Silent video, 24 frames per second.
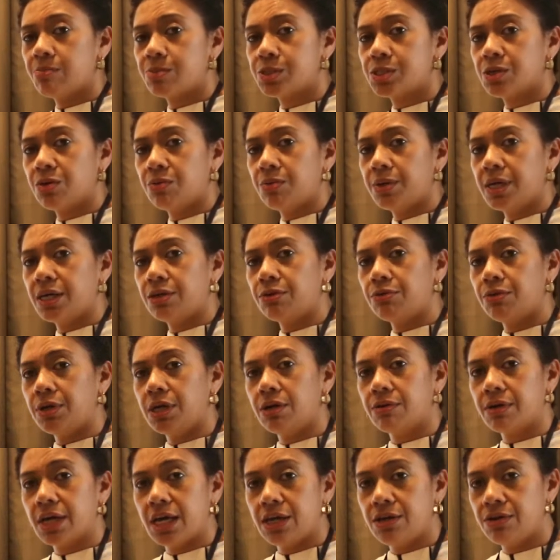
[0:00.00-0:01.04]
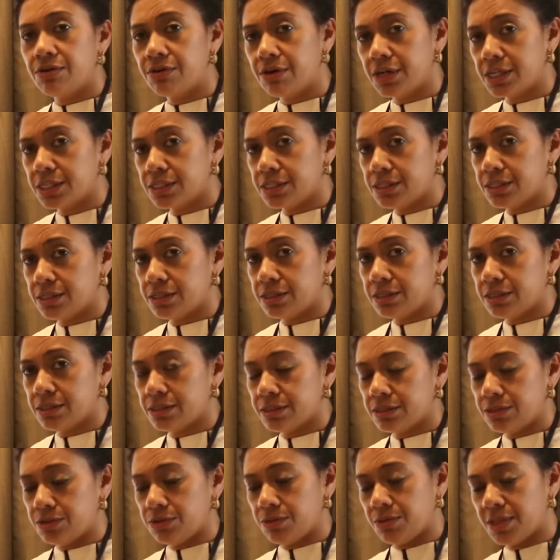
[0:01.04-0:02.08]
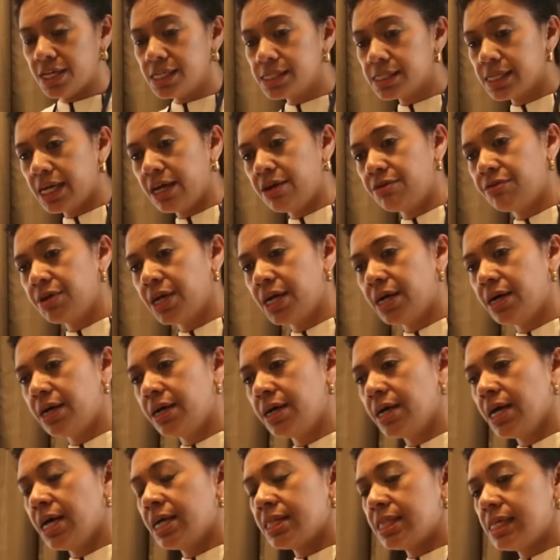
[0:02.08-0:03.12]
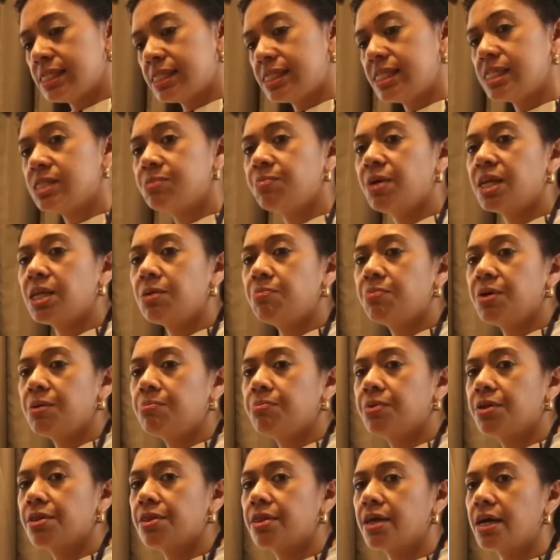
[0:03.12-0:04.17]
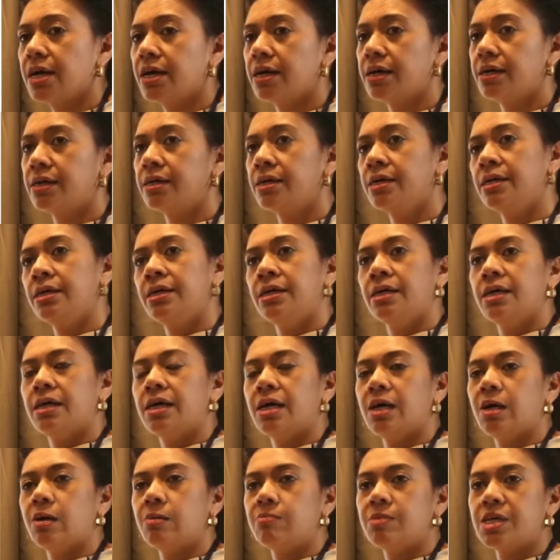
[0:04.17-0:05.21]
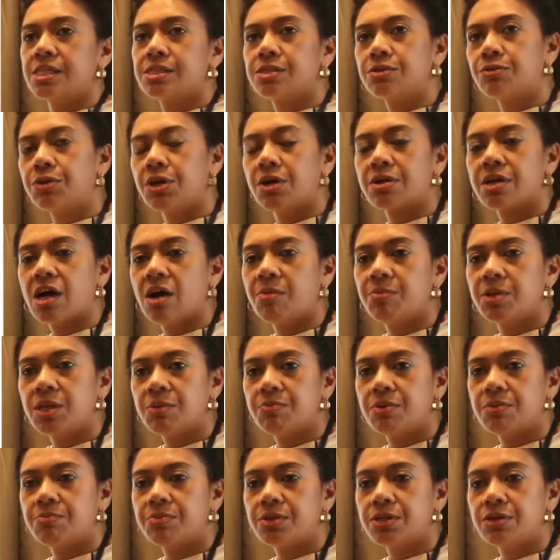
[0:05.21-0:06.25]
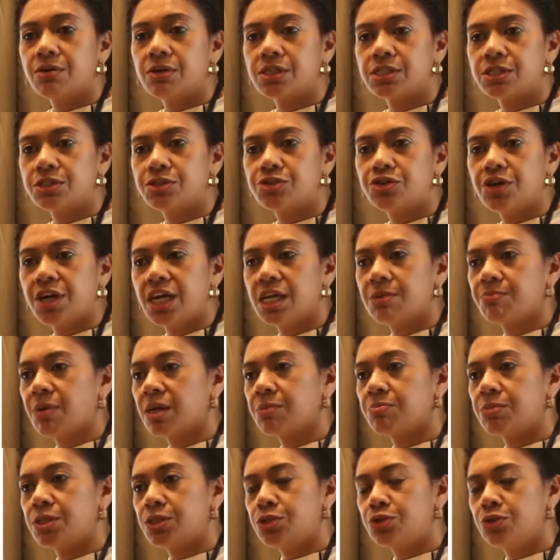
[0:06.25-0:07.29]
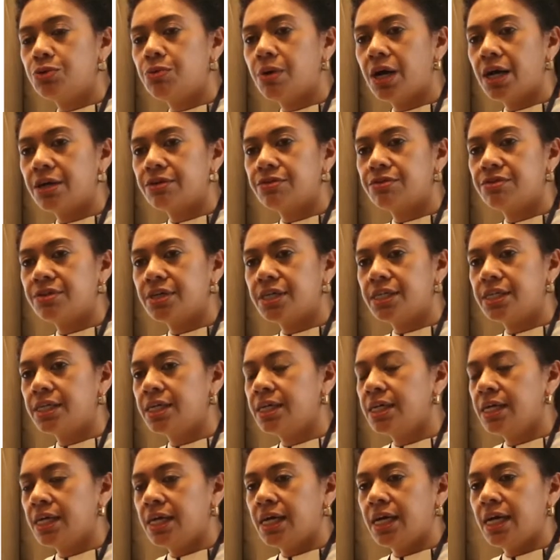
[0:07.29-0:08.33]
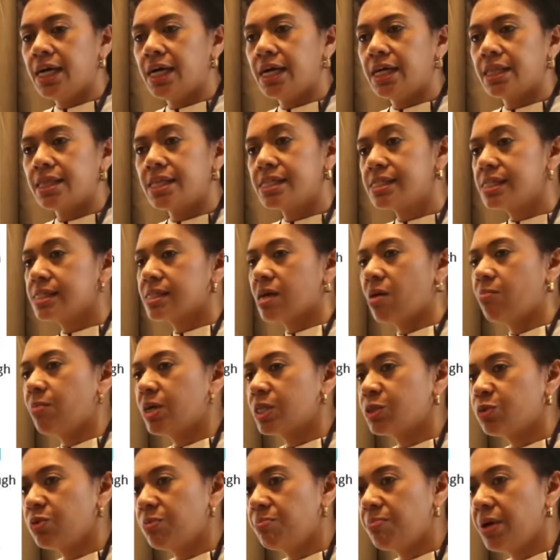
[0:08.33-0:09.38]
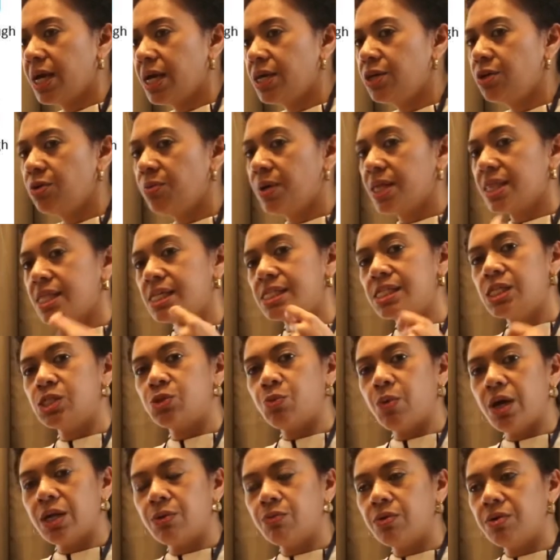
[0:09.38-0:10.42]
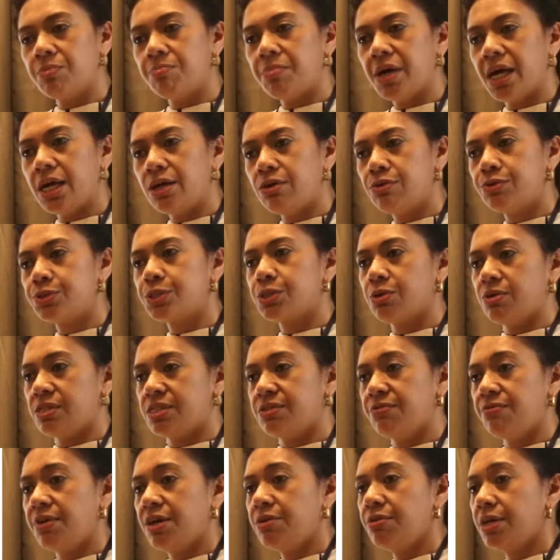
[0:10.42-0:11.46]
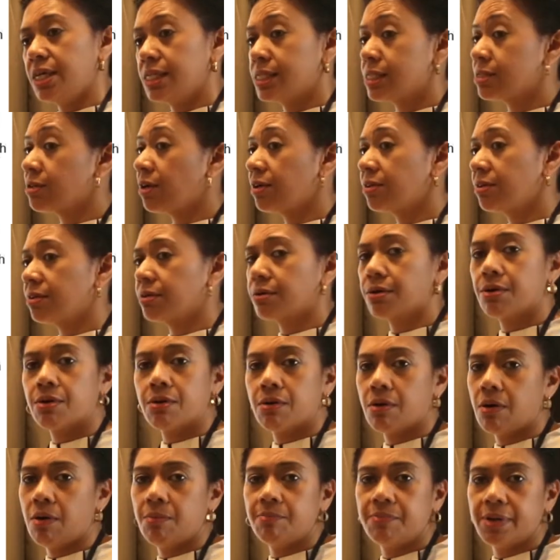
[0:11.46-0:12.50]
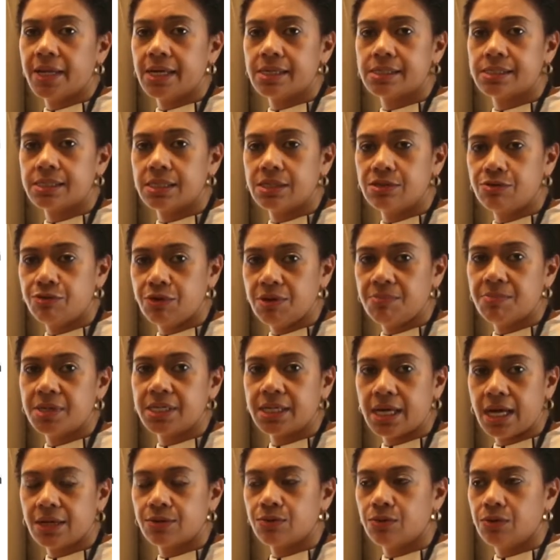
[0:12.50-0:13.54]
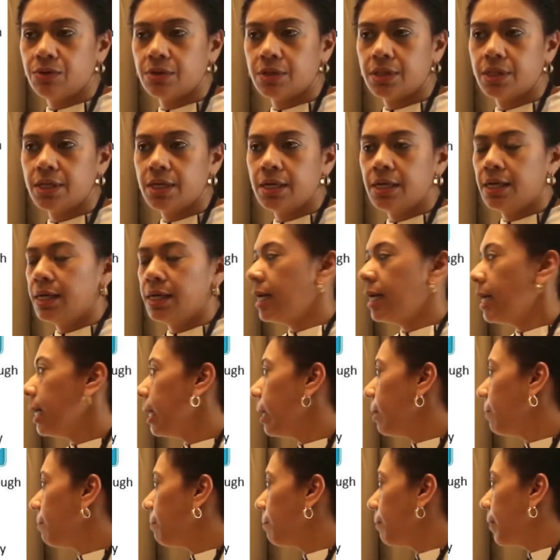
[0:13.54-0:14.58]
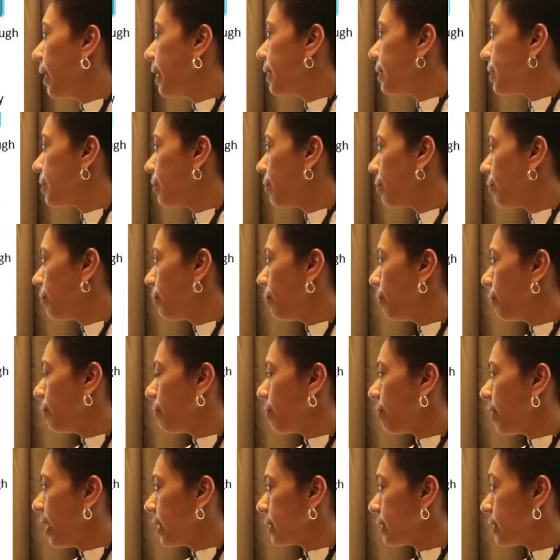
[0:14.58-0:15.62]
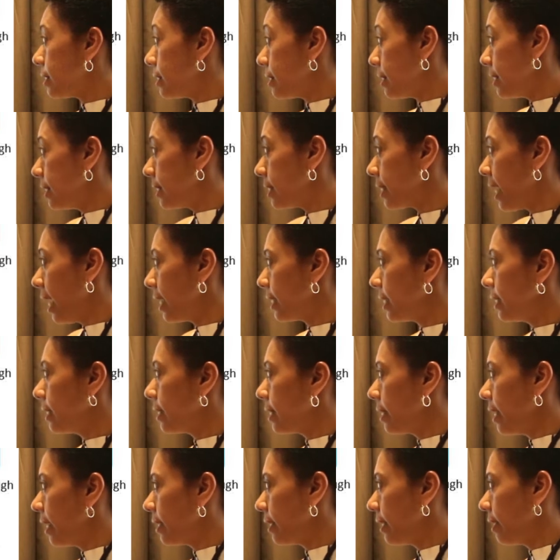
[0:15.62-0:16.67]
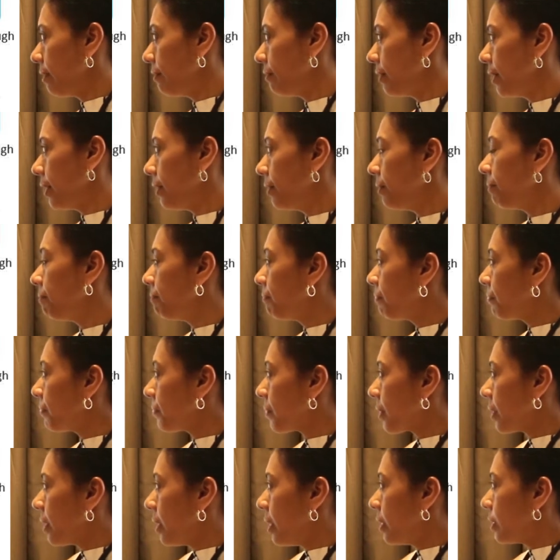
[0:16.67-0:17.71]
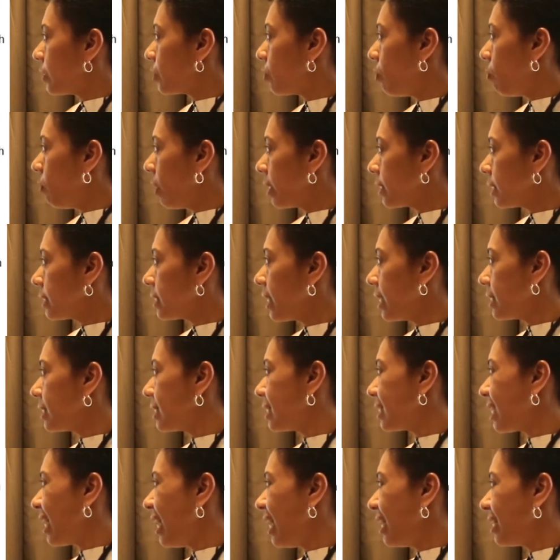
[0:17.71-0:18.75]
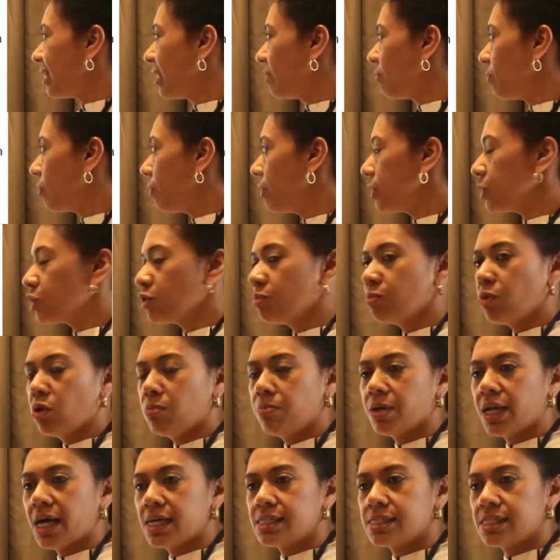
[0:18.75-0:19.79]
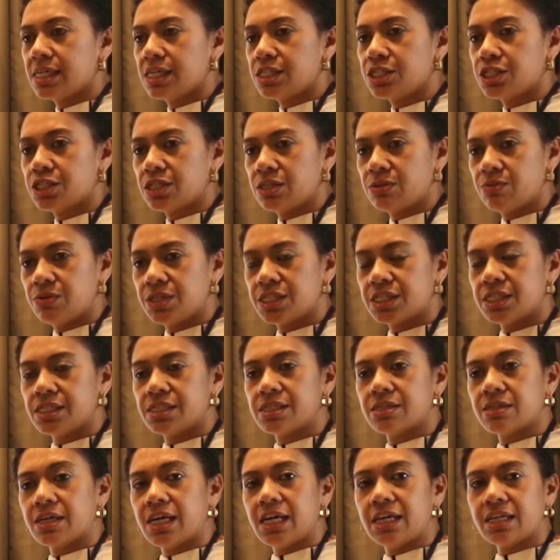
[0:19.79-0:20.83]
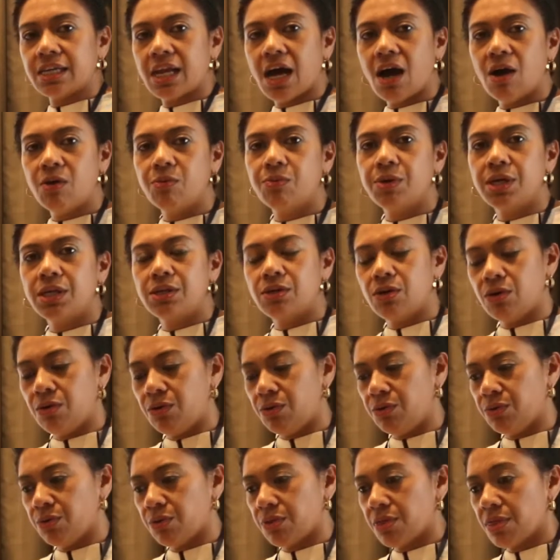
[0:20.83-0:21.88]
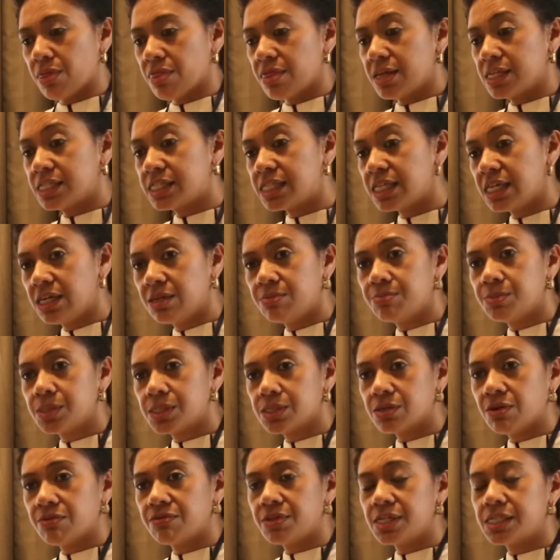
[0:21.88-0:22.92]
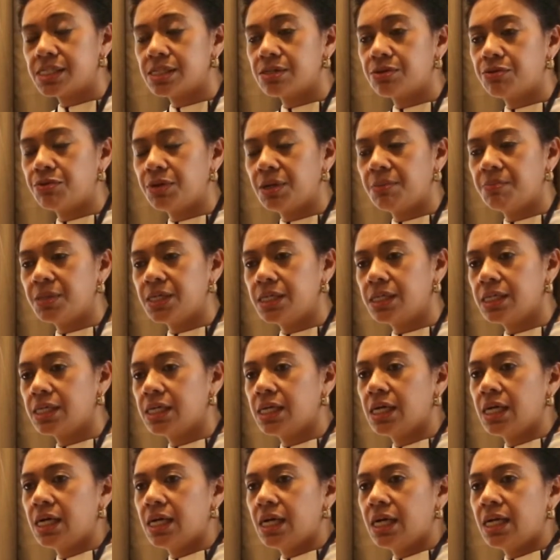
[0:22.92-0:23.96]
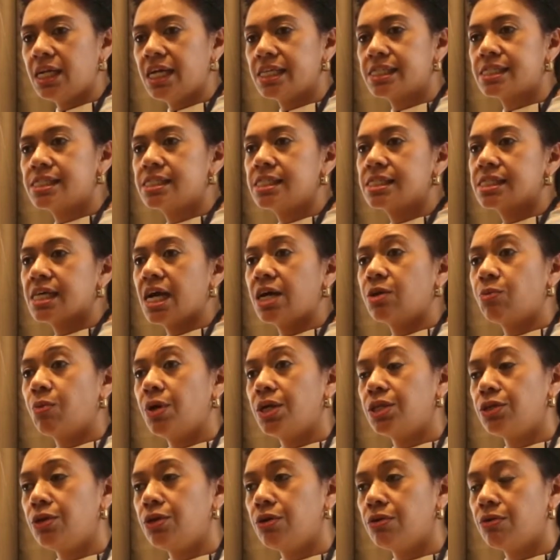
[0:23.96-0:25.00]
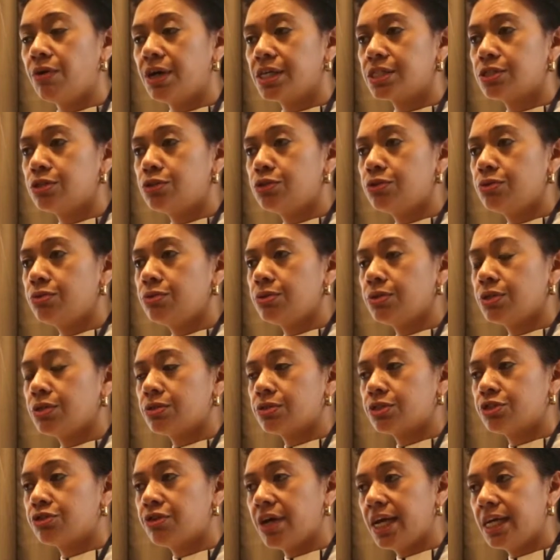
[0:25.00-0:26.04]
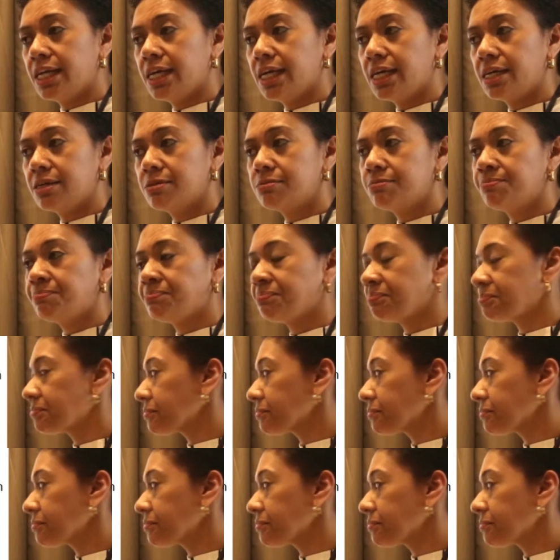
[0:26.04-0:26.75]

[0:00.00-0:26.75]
So we agree, okay, you're going to do this area, there's this many people there. Let's agree on how many people you're going to train, might be 200. And this is how much we'll pay you, and this is when we'll pay you. So it's not a complex agreement at all. And so that's decided in that area. So once that's done, then we're going to mobilization, which is, okay, now we know the terms of this agreement. Let's decide when you're going to do your training.